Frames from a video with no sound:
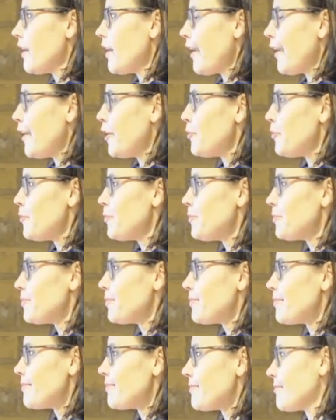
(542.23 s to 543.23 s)
I'm
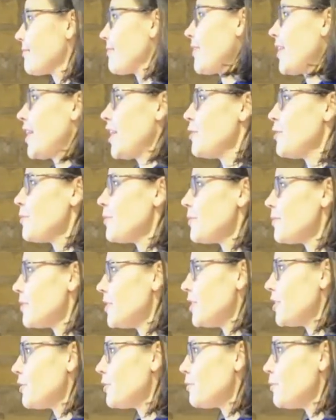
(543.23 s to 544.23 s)

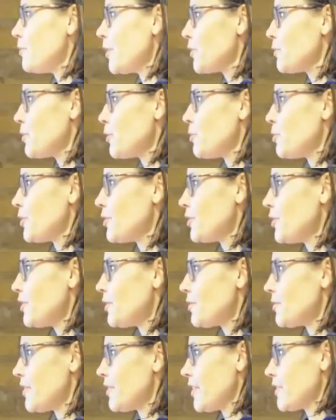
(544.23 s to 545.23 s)
a big proponent
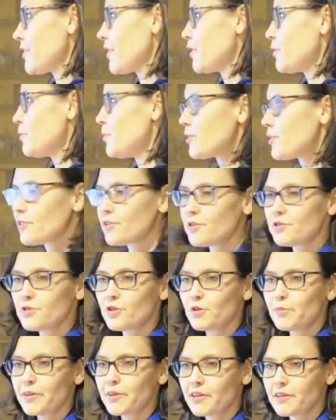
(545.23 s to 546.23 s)
of saying that the birth
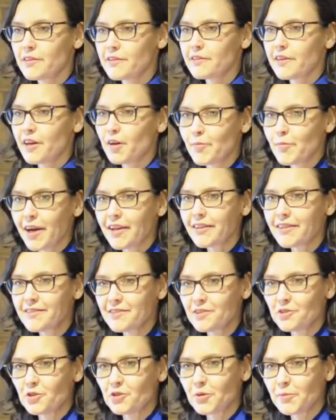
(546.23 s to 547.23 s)
control pill does not balance
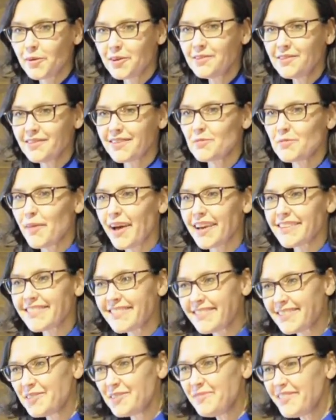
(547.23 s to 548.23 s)
your hormones, it
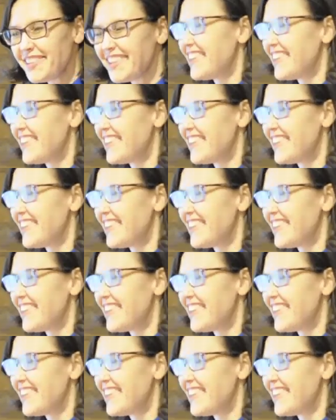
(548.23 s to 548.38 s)
masks them.